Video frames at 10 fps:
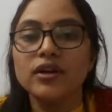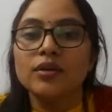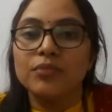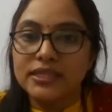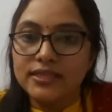
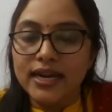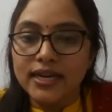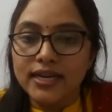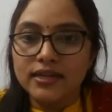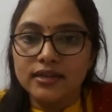
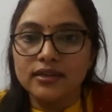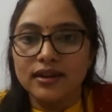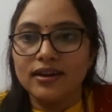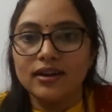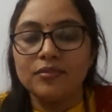muscarinic
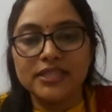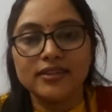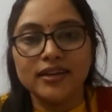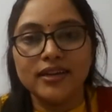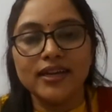
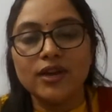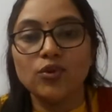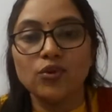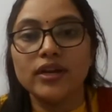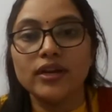and
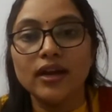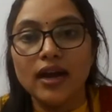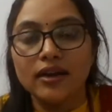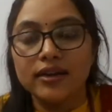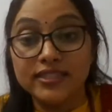neuronic
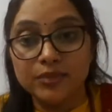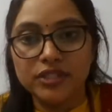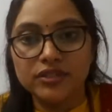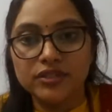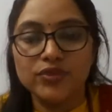
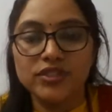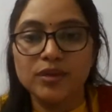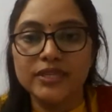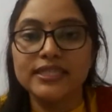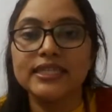receptors which are
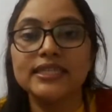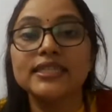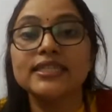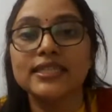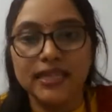present in the
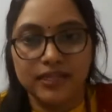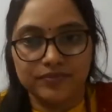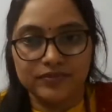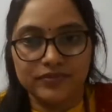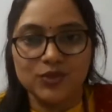skin.
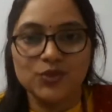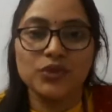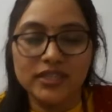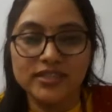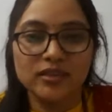So
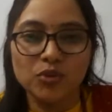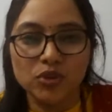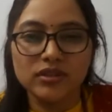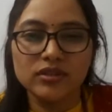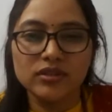this is about
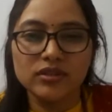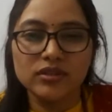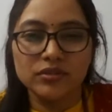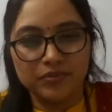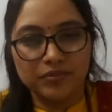the
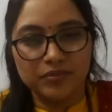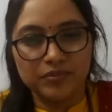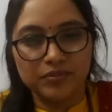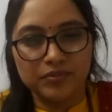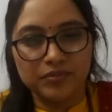big
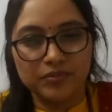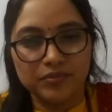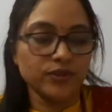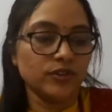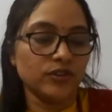
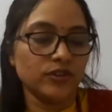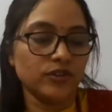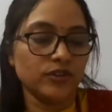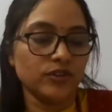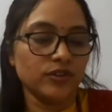
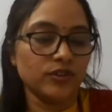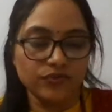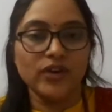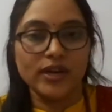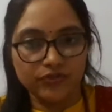
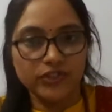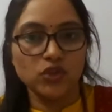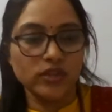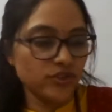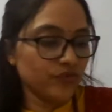physiology
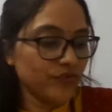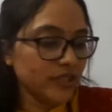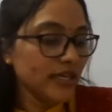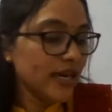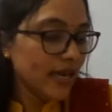of the
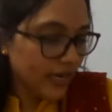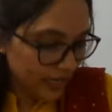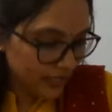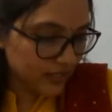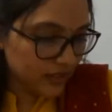
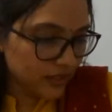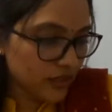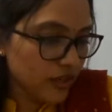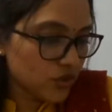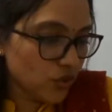itching.
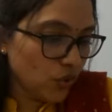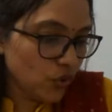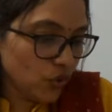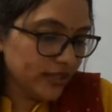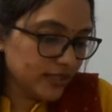So
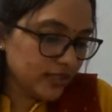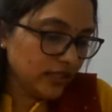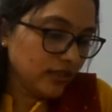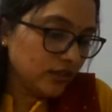itching,